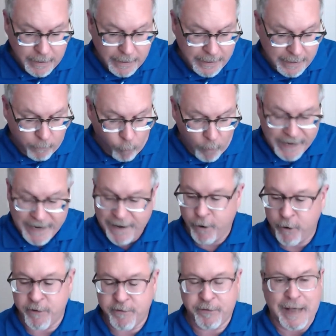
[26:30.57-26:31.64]

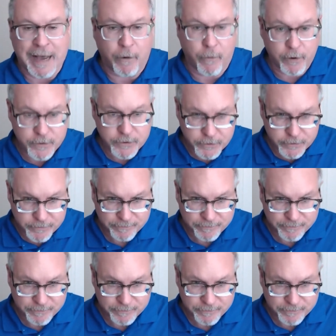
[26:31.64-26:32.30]
1-800-Flowers.